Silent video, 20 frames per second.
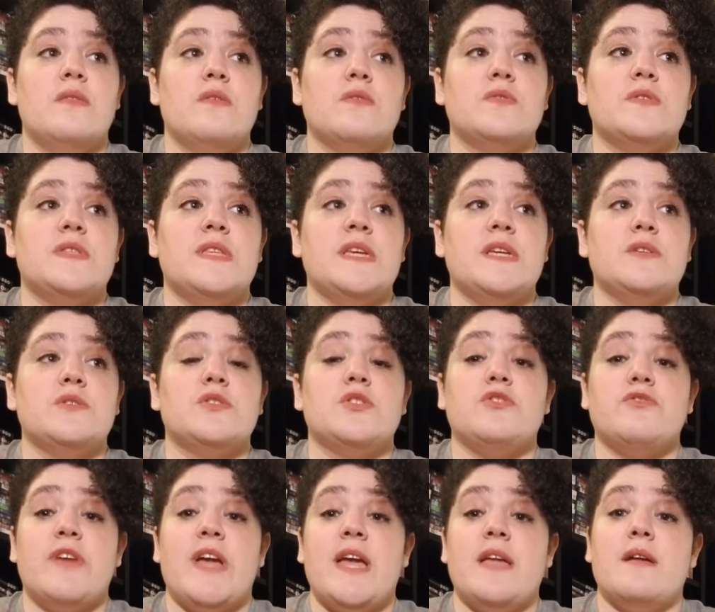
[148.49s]
Those things
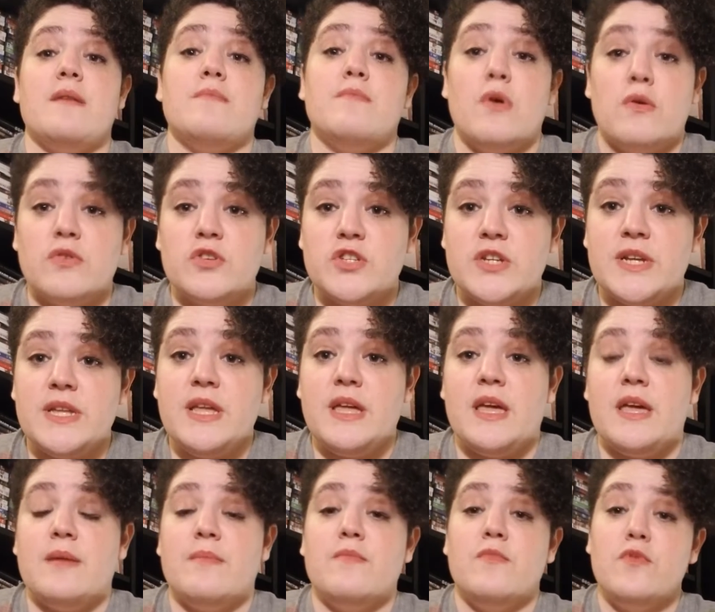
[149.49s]
create emotion,
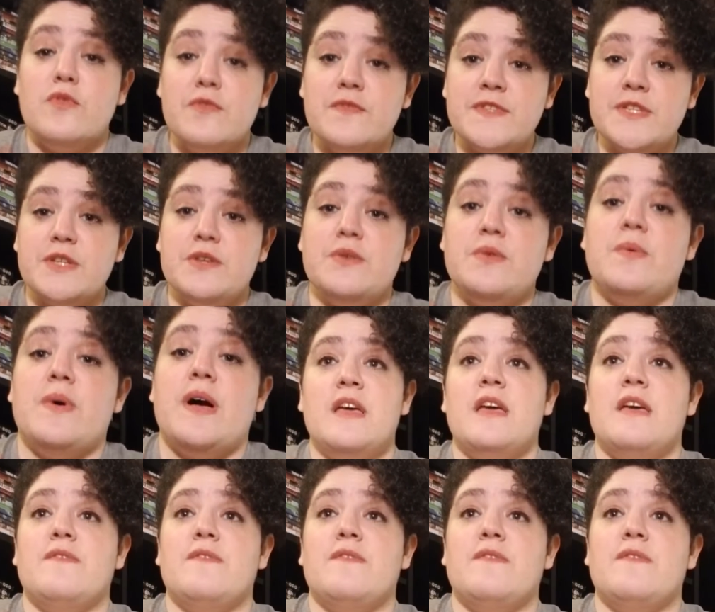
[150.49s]
it moves you.